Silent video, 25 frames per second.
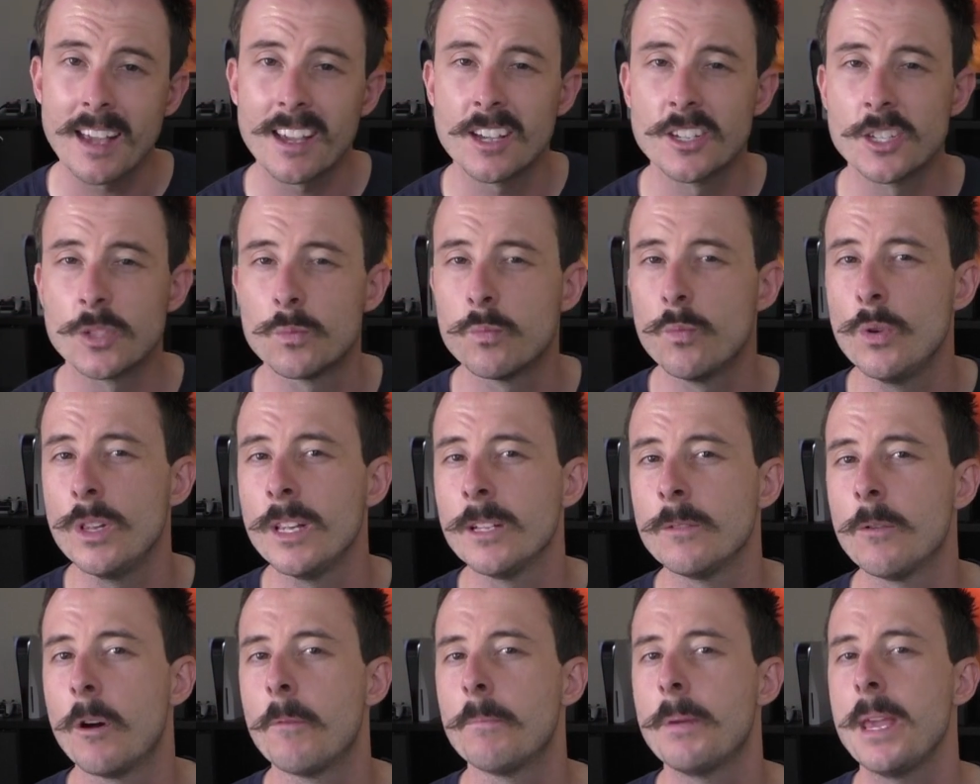Because
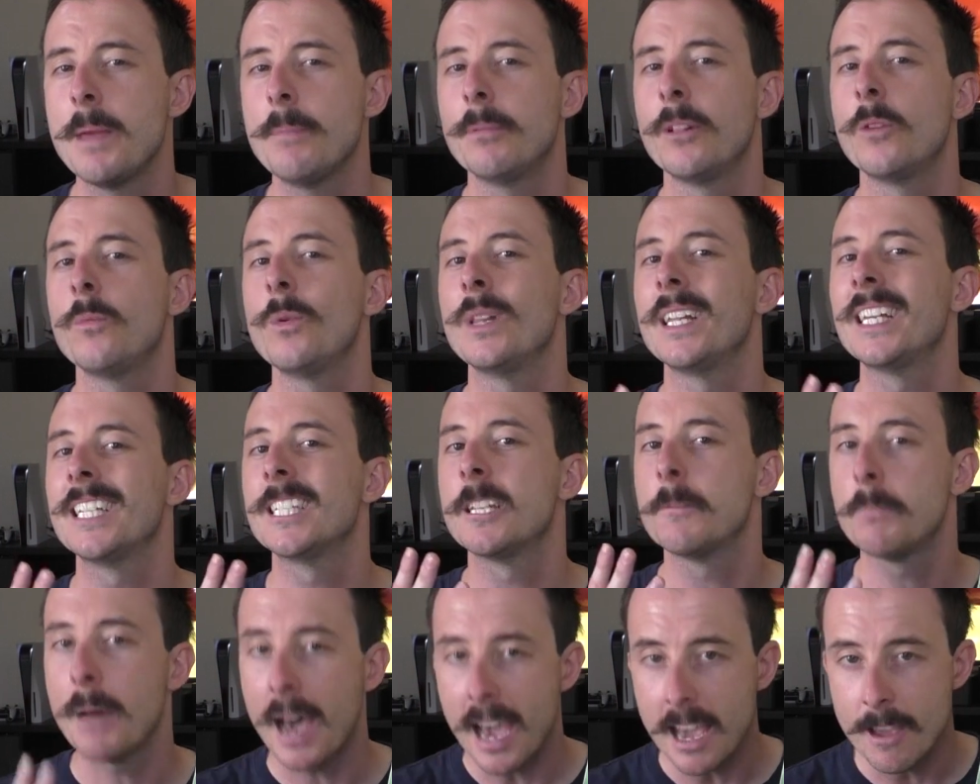willing what people are willing
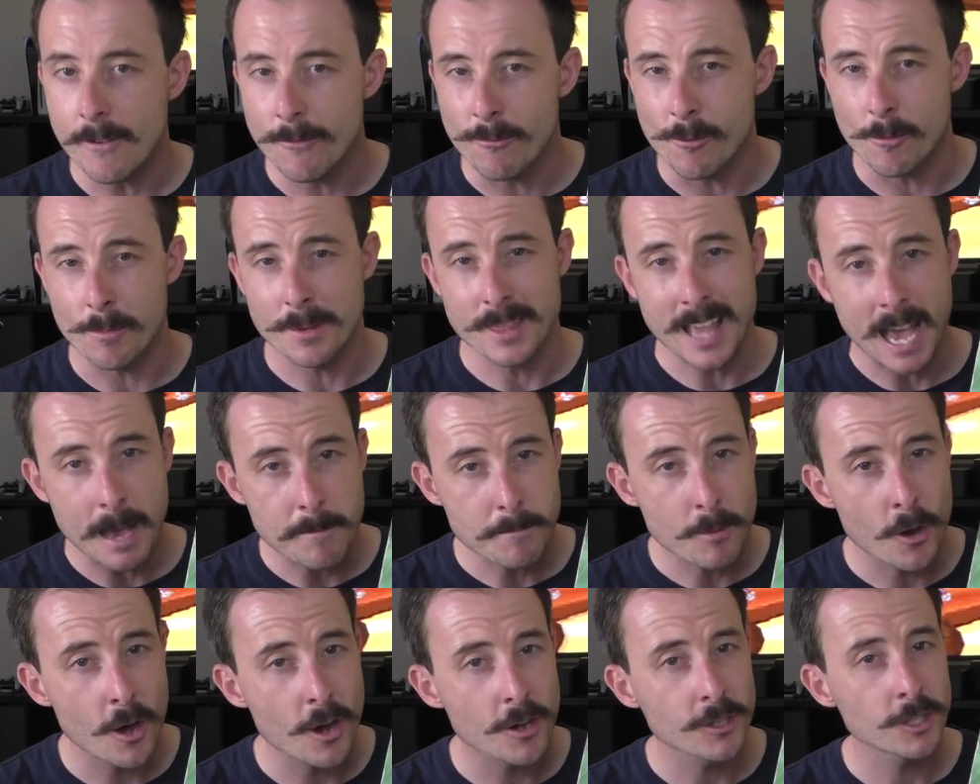to pay for it. But
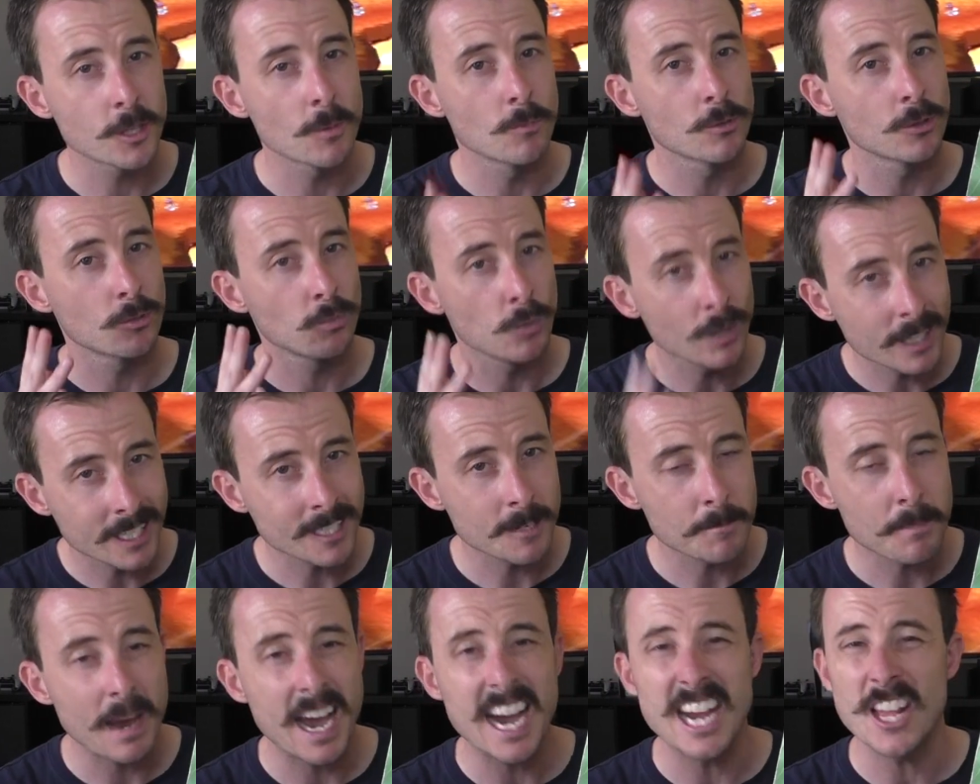that person was willing
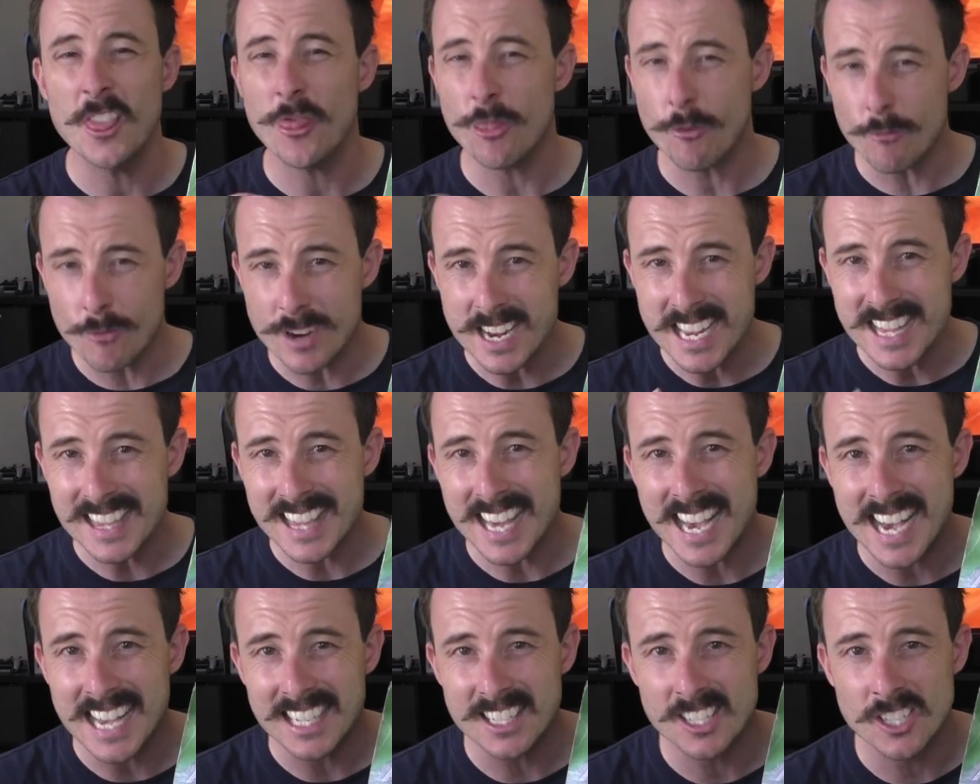to pay
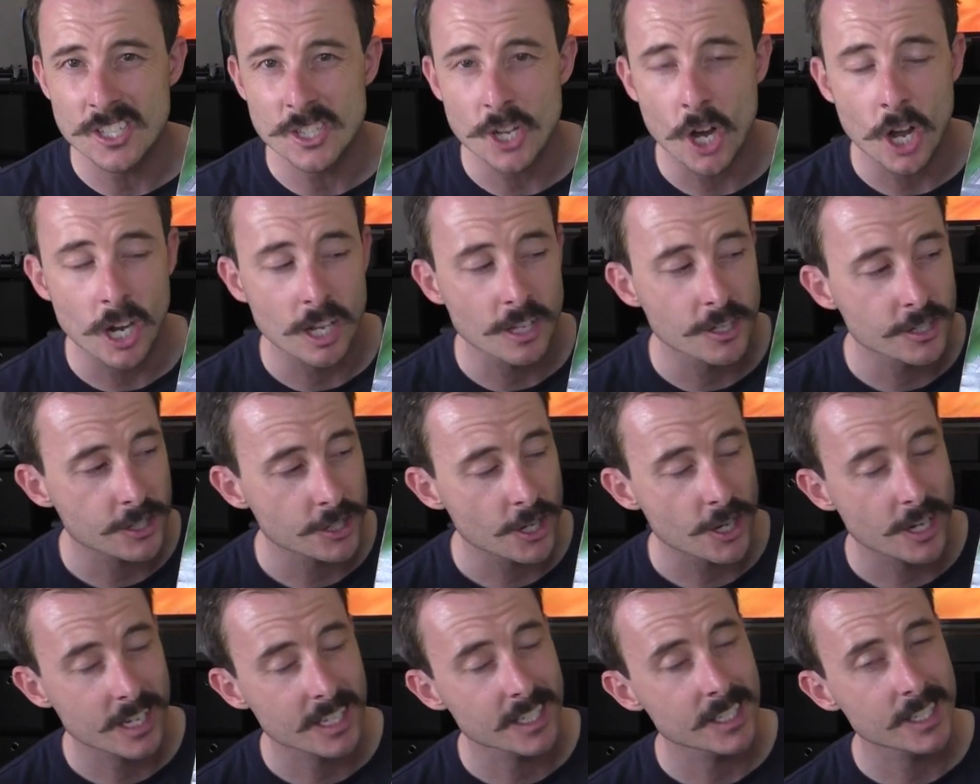$3,000,
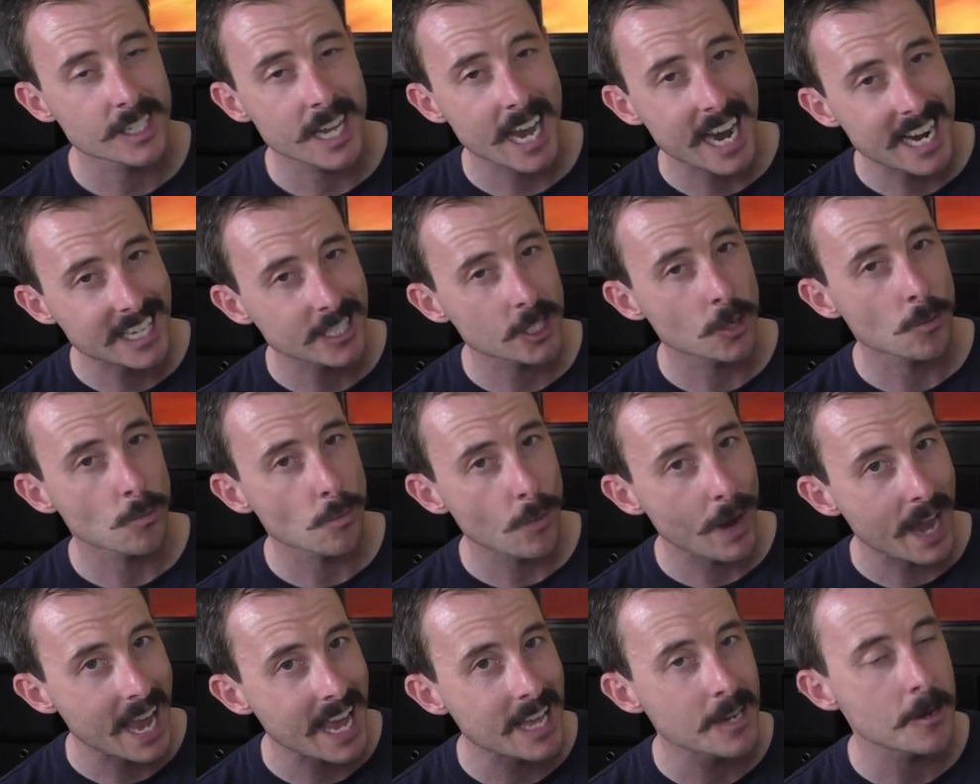so you can say it's
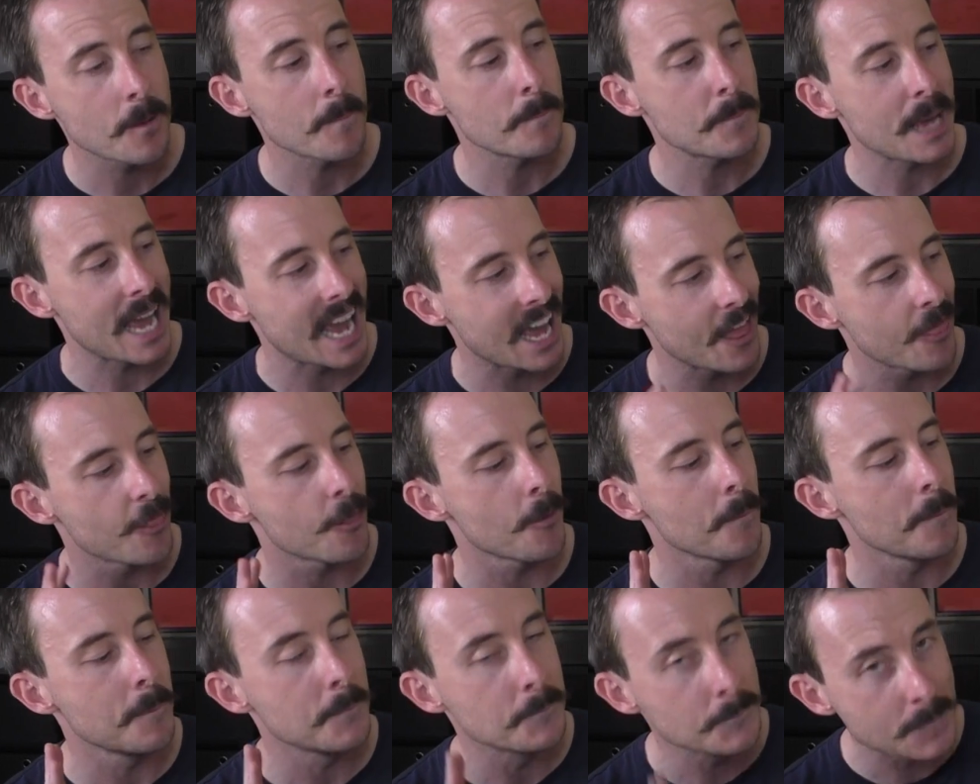around about
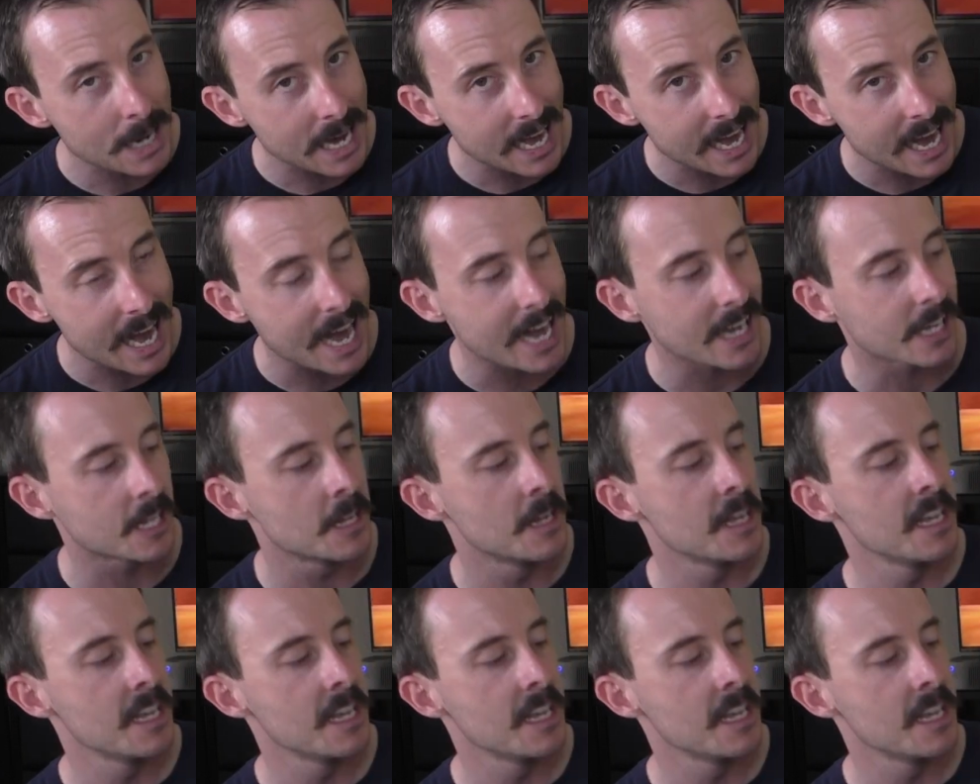the mark.